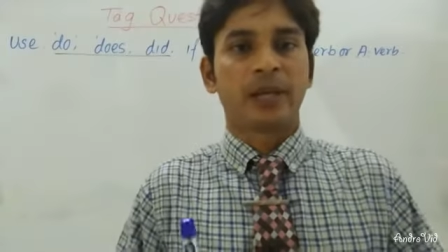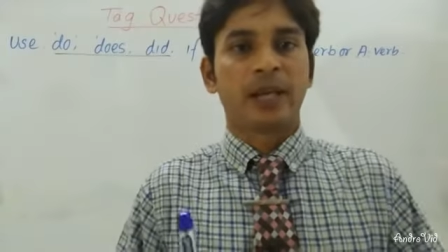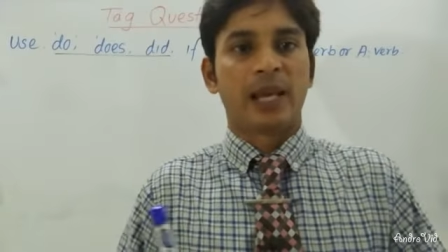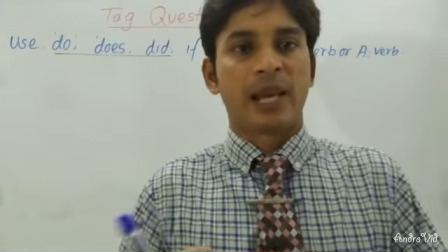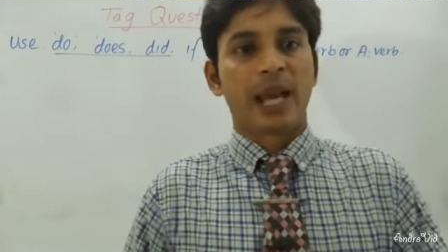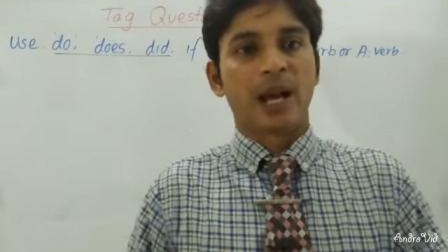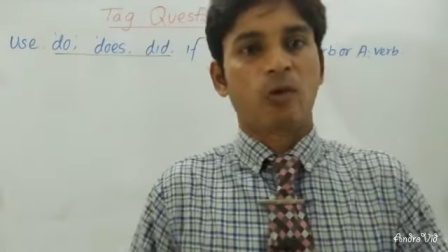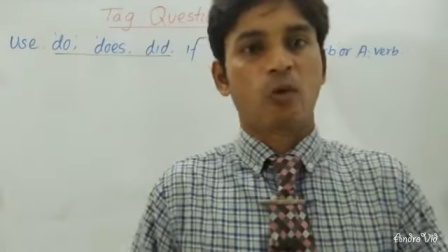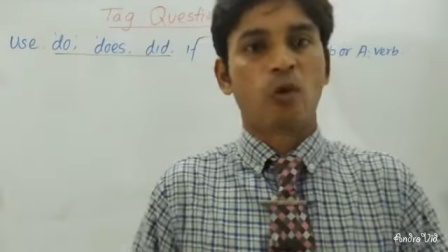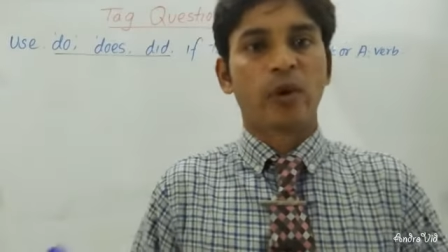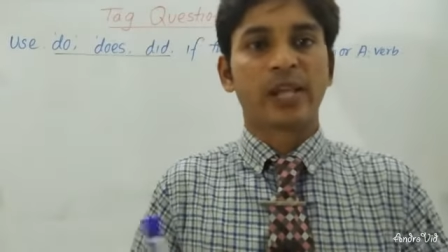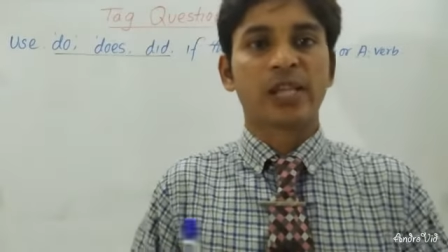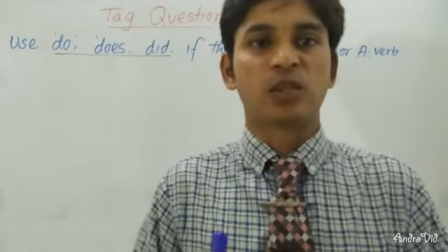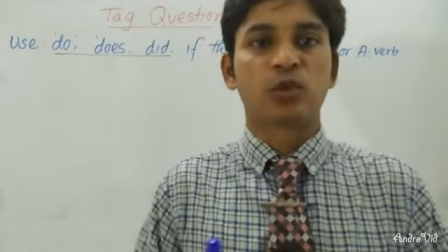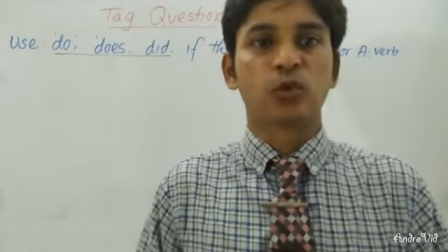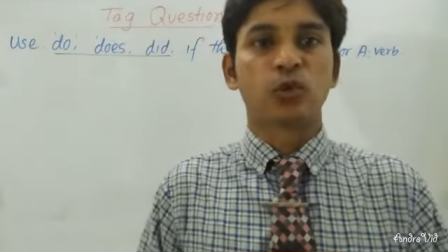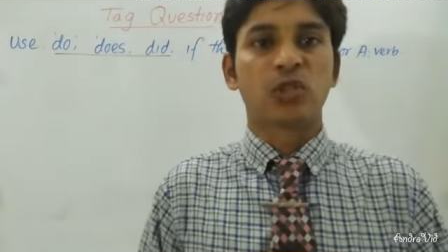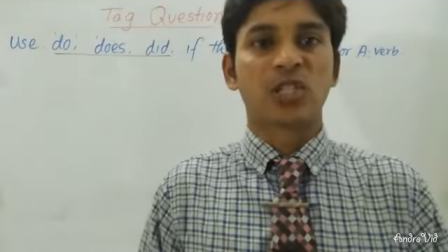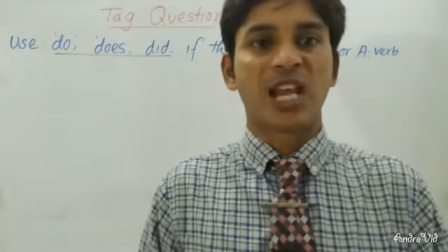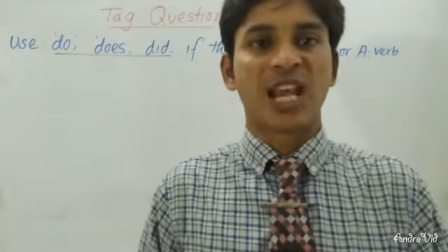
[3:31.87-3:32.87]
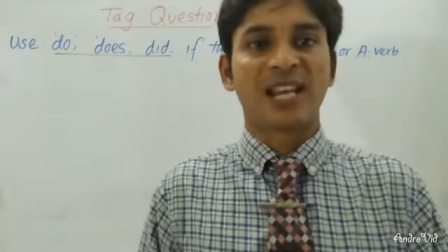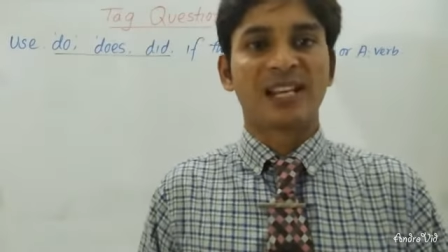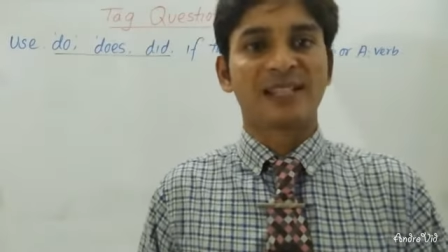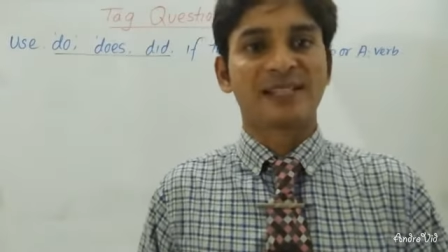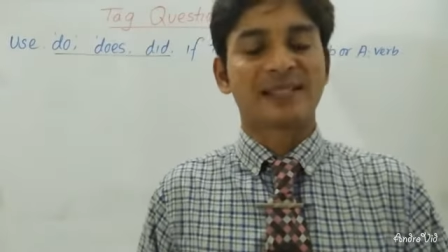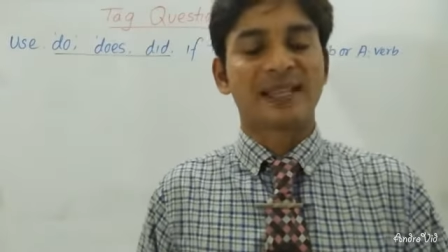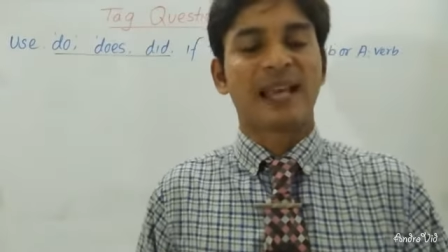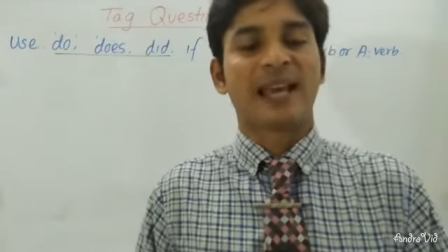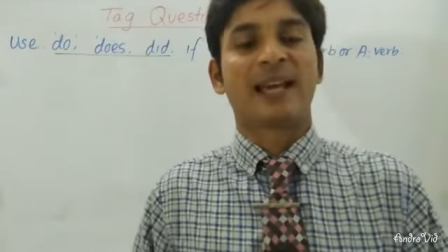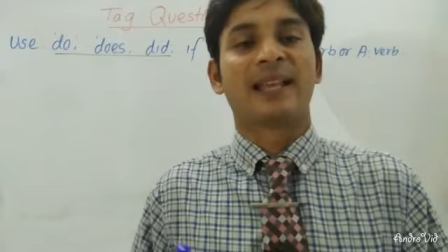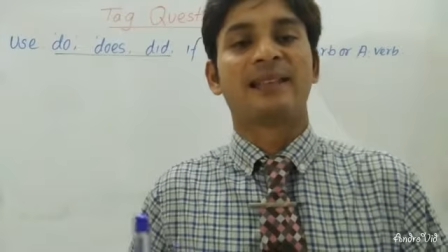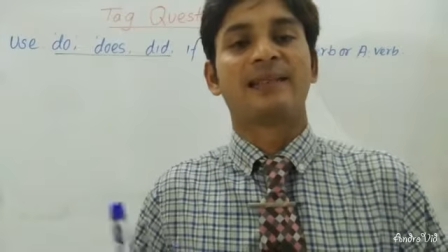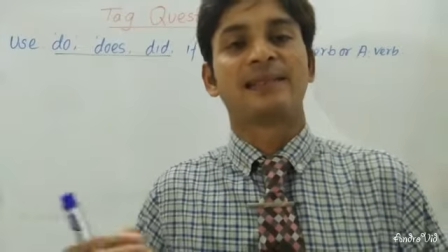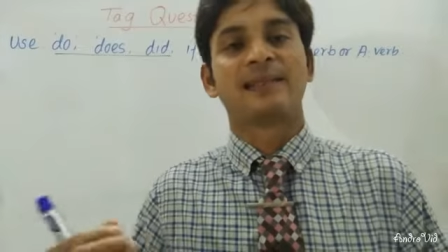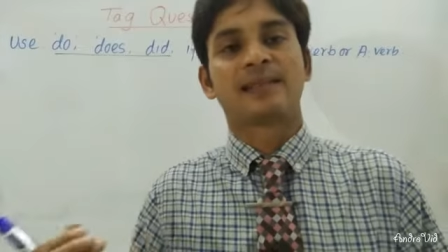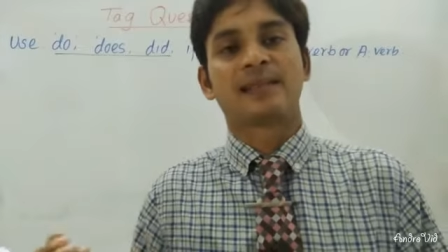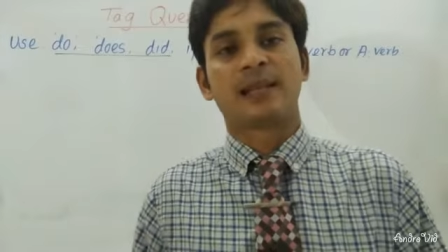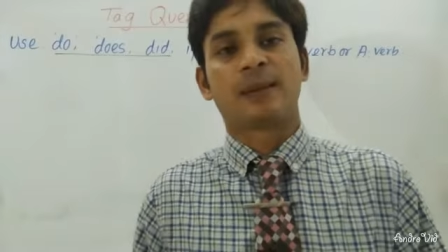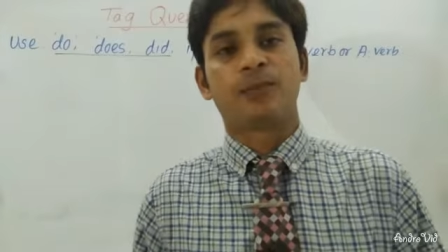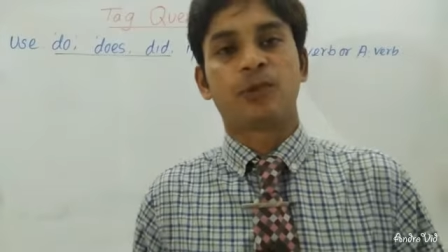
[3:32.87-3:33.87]
according to tense and
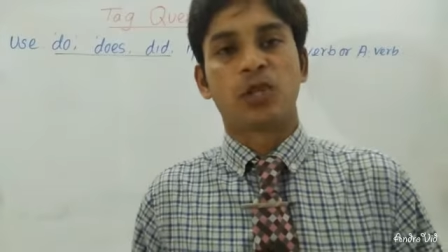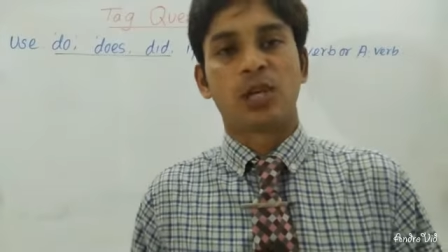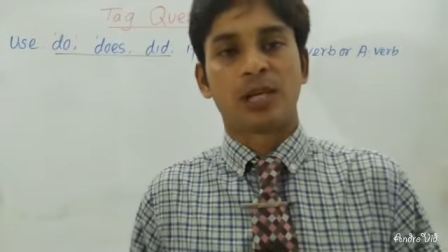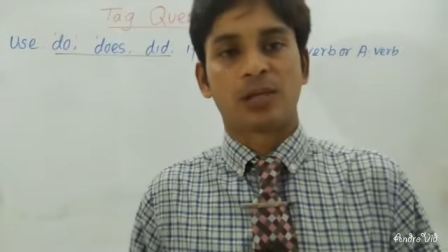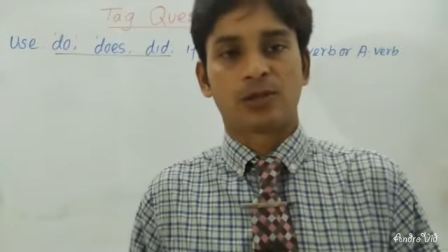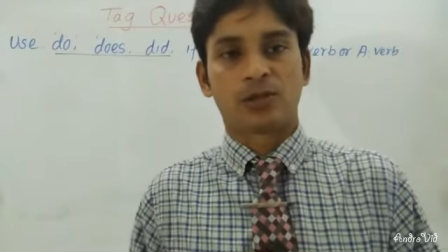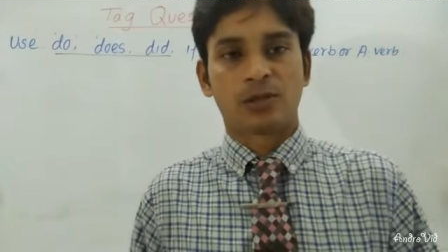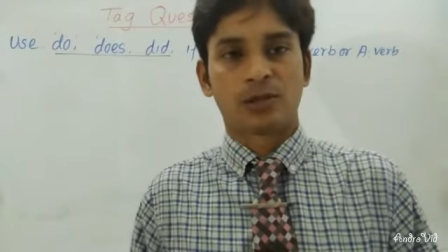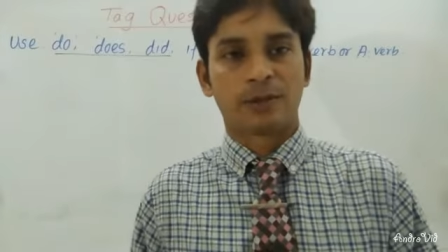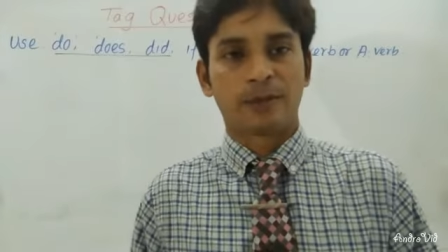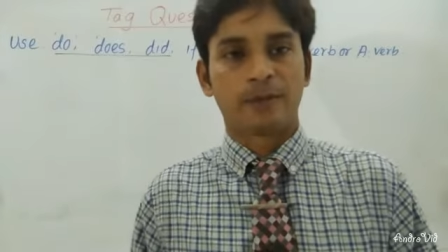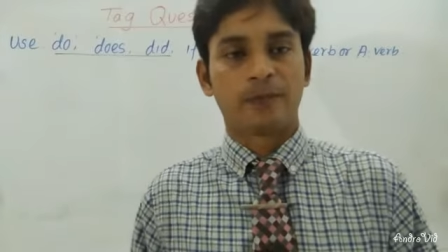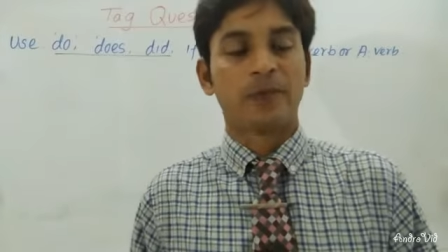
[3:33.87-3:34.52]
subject.